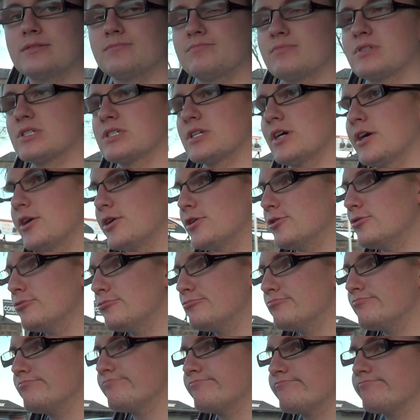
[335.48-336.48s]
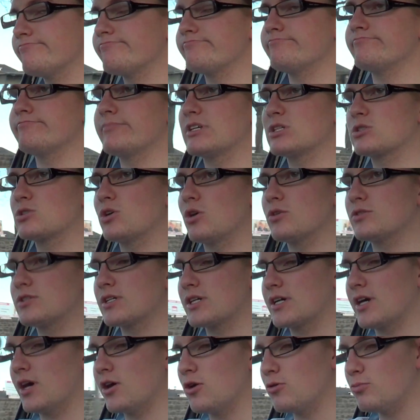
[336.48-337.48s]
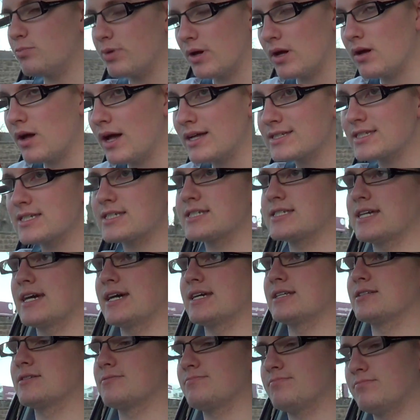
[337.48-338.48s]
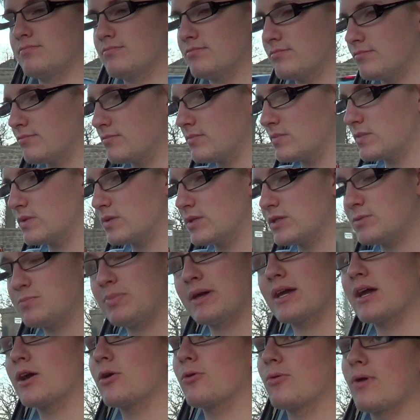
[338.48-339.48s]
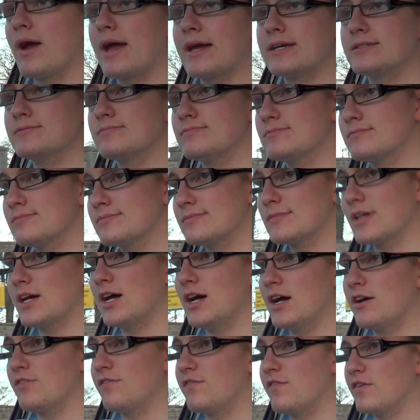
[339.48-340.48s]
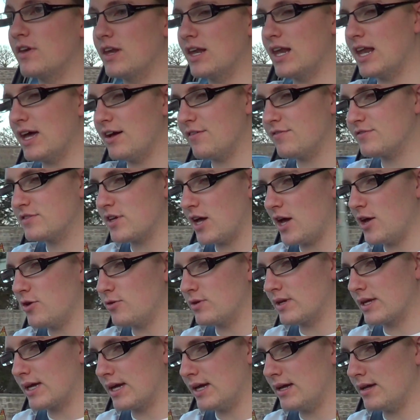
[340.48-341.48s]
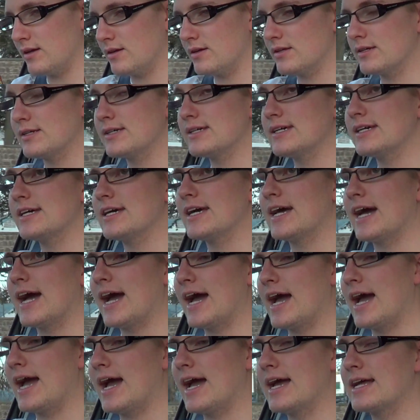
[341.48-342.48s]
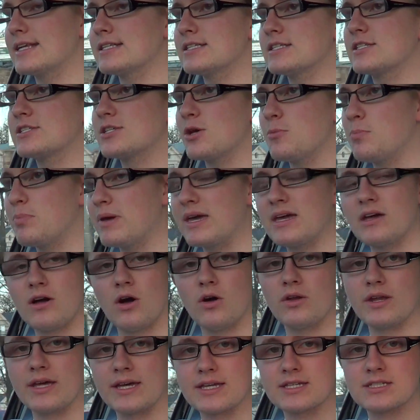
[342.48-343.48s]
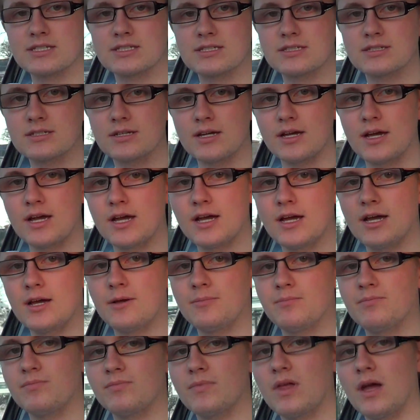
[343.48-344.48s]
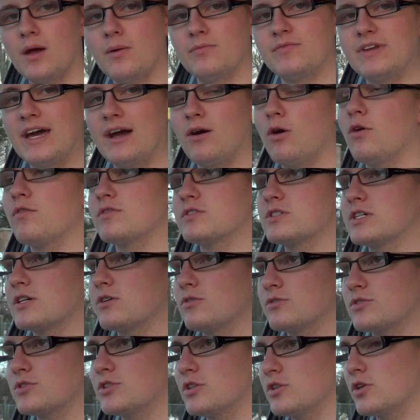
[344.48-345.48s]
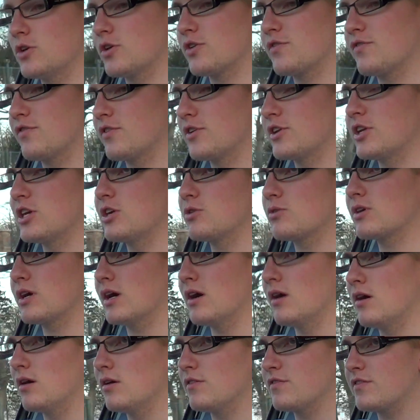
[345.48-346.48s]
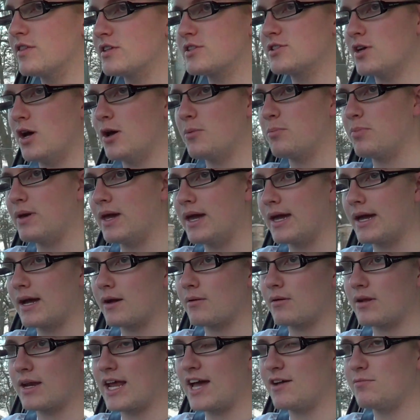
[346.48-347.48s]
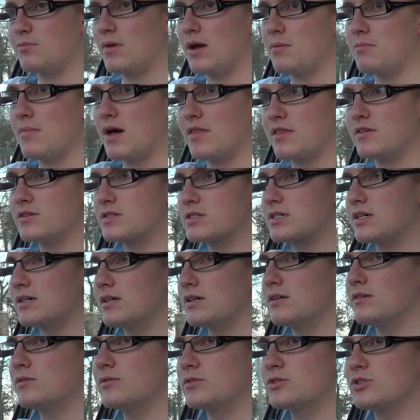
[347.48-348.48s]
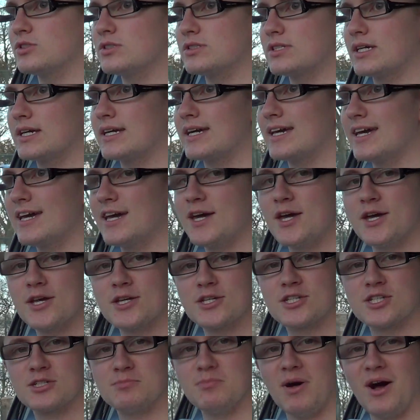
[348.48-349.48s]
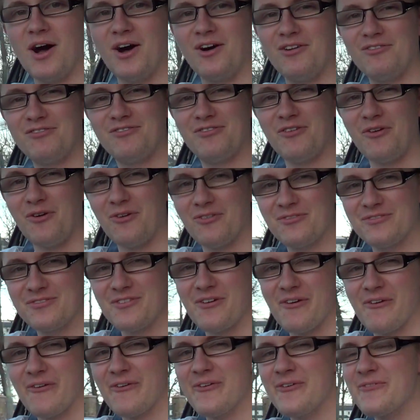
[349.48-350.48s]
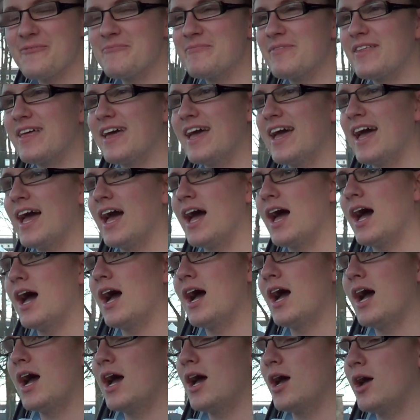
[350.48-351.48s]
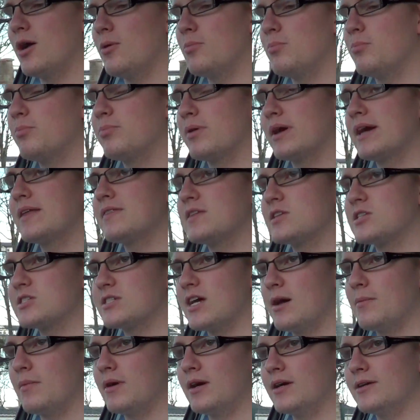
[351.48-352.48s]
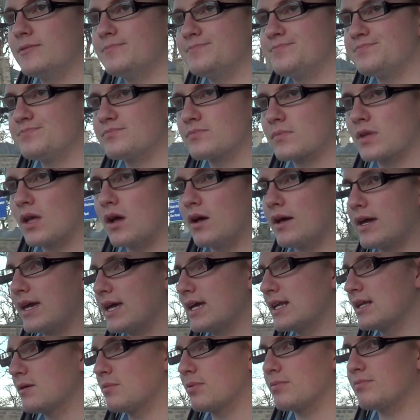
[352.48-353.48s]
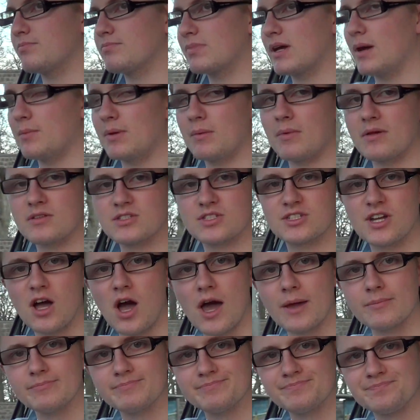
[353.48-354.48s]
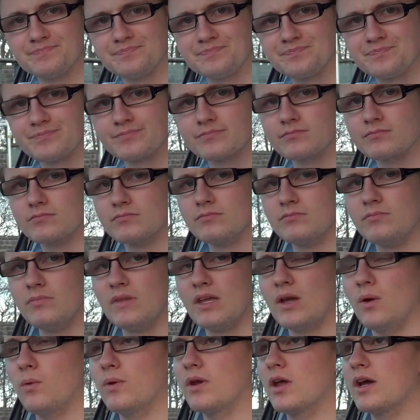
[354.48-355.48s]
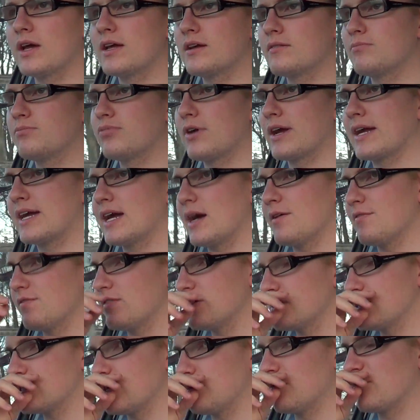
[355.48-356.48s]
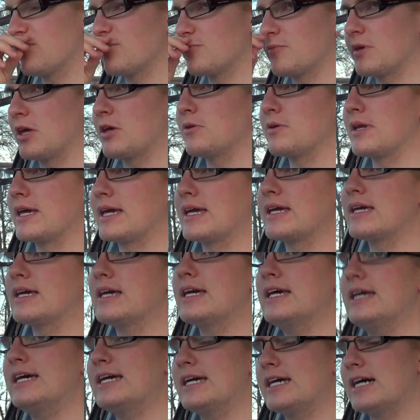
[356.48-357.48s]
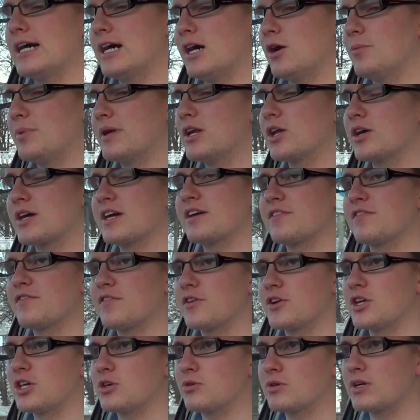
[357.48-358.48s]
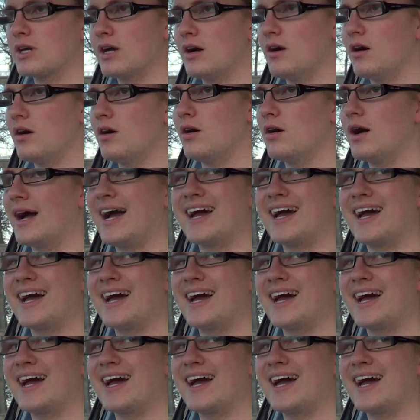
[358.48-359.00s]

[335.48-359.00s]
So it's got to go. But as I said, it's been great. I've loved owning it. And to be honest, I've now obviously got to look for a new car. For the time being, I'm going to have my mother's car, which is a Smart 4.4. But in the summer, i.e. in a couple of months' time, when I break up for the summer from uni, I'll be looking for a new car.